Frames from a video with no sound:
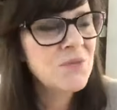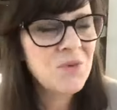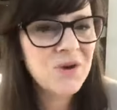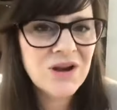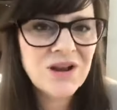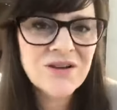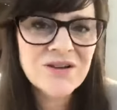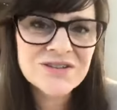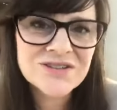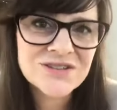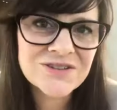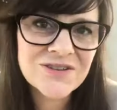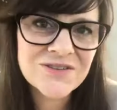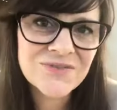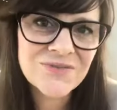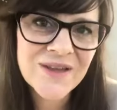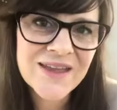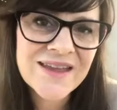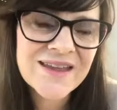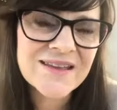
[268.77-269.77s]
When I got to
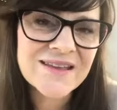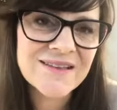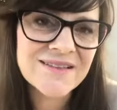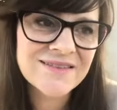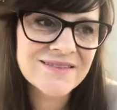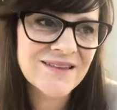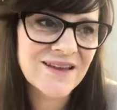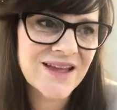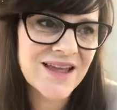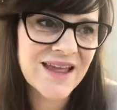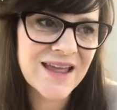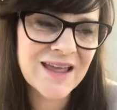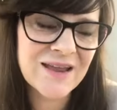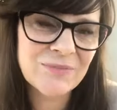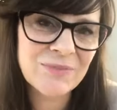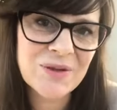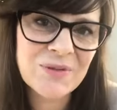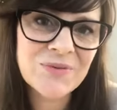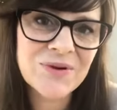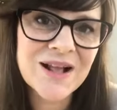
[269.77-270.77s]
Las Vegas, I
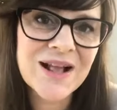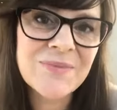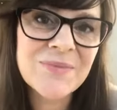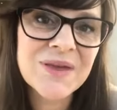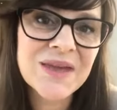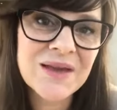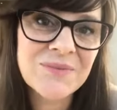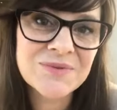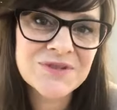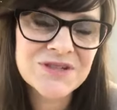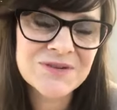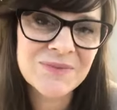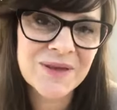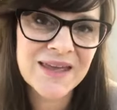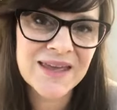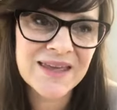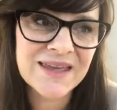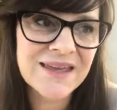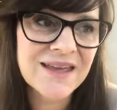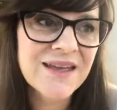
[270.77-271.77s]
had people coming up to
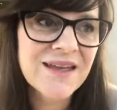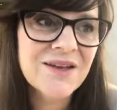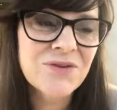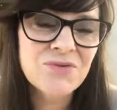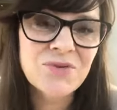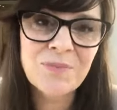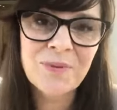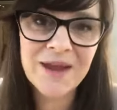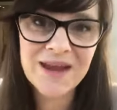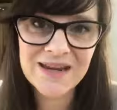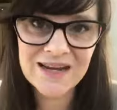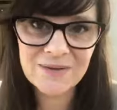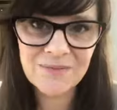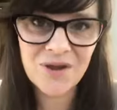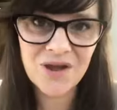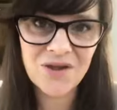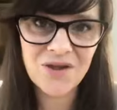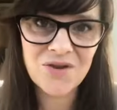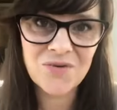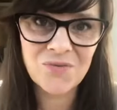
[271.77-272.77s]
me, repeating
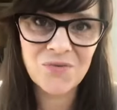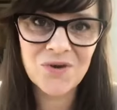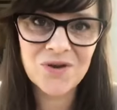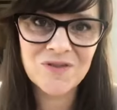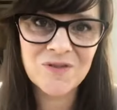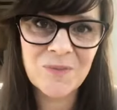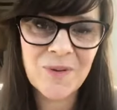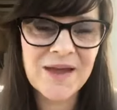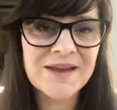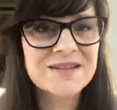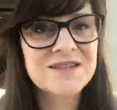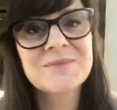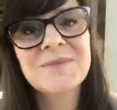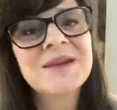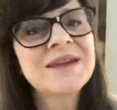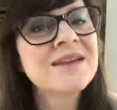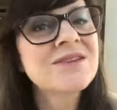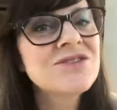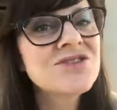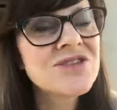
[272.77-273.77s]
my own words back to
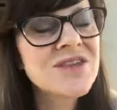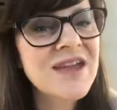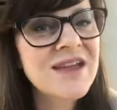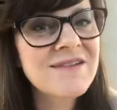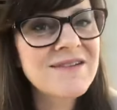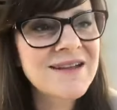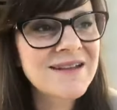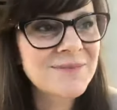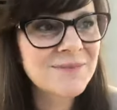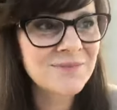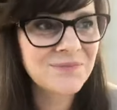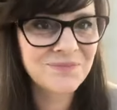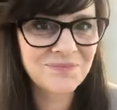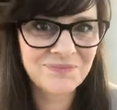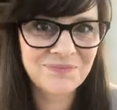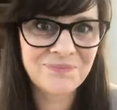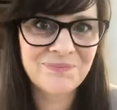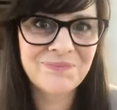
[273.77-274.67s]
me and sharing